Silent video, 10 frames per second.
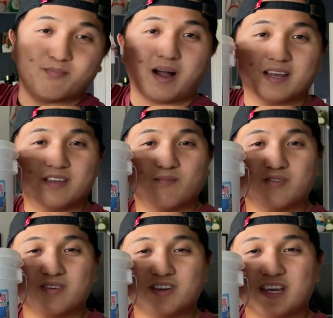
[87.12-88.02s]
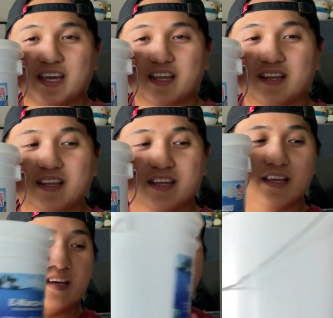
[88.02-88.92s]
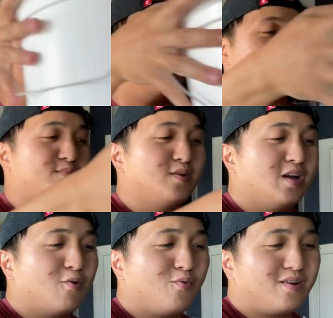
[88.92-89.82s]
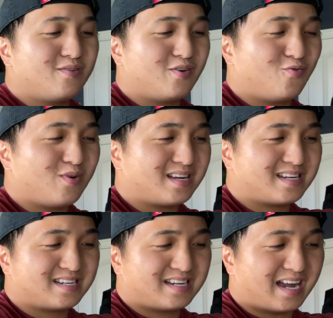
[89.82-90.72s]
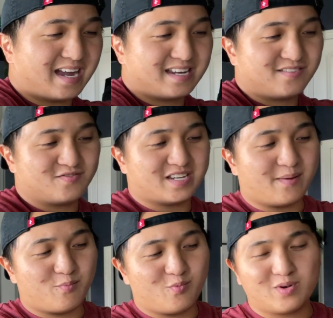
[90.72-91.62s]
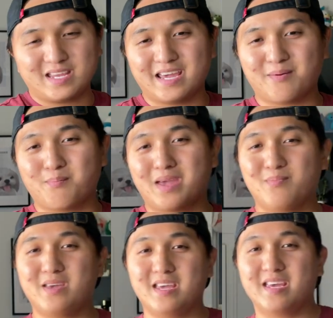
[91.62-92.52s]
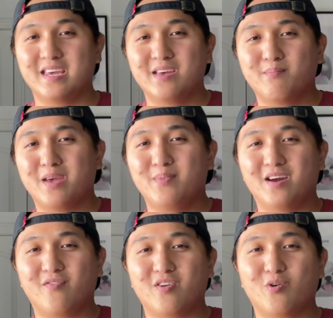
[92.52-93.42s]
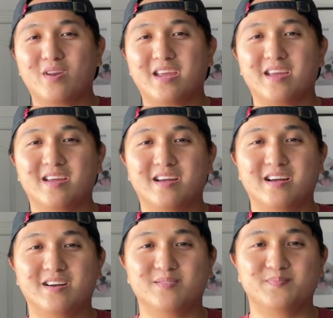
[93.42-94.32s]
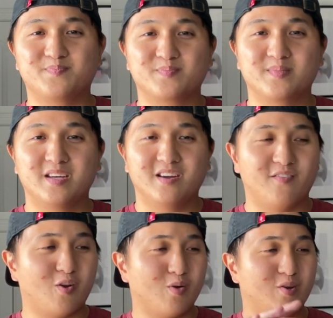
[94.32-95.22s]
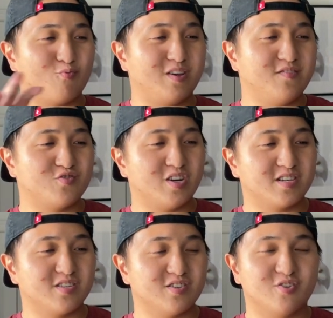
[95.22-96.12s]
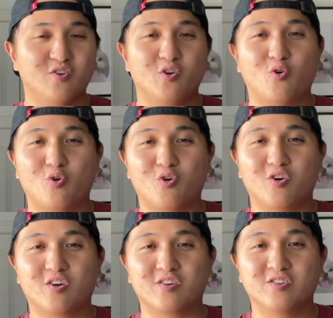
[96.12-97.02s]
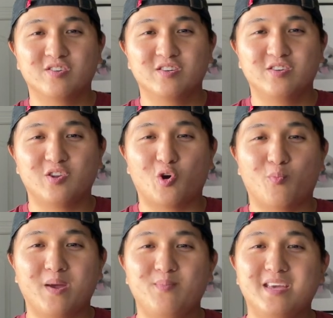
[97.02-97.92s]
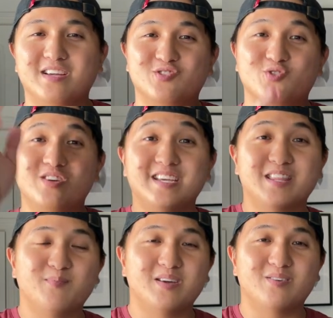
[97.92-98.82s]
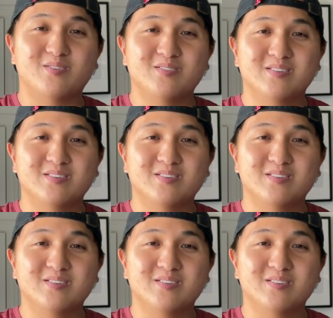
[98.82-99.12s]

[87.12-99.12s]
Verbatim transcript: bonding mortar kit. Um, we don't know what kind of shape we want yet. Maybe maybe a floating um, a floating reef structure or you know maybe a tree in the middle